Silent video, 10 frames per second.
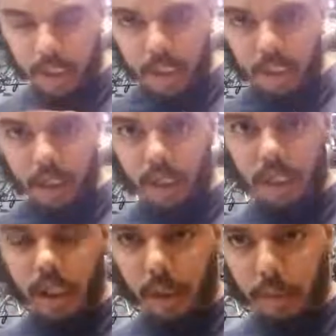
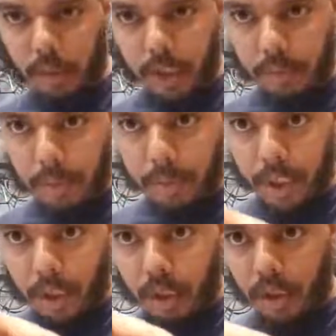and I will see
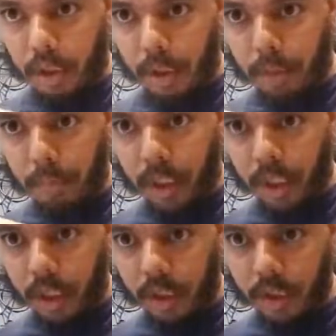everybody on
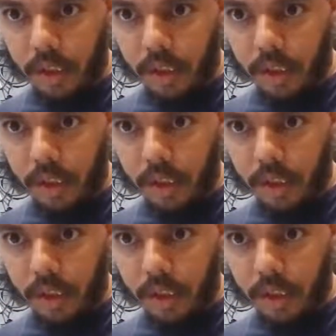Monday.